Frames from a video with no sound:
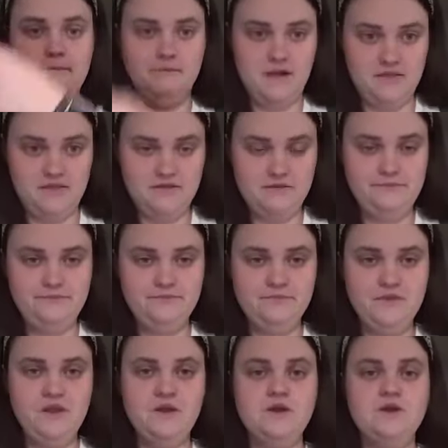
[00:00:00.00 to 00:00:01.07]
Month.
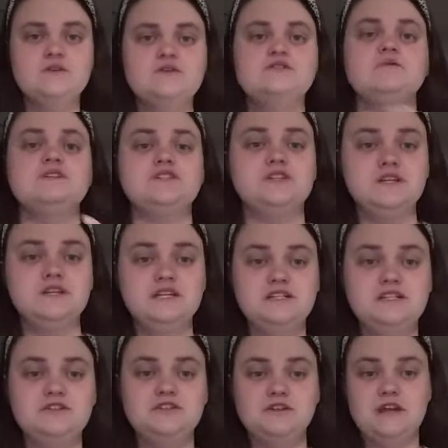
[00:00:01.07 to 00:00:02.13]
So what you're going to
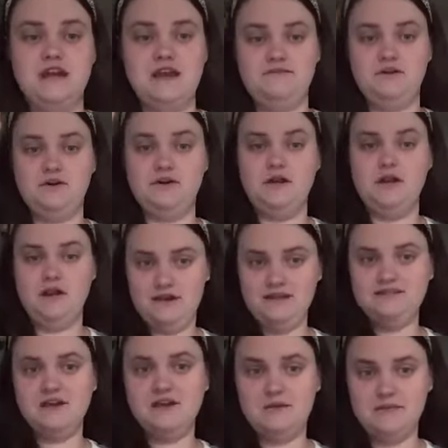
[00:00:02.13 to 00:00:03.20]
do is you're going to have your
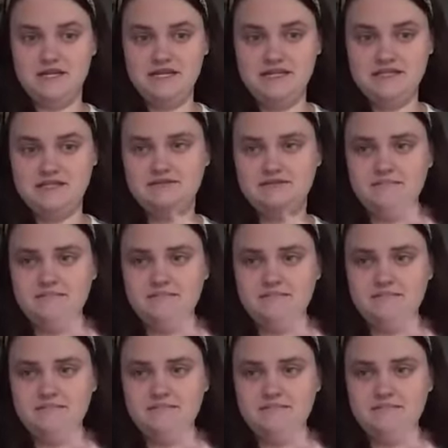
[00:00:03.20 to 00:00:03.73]
non-dominant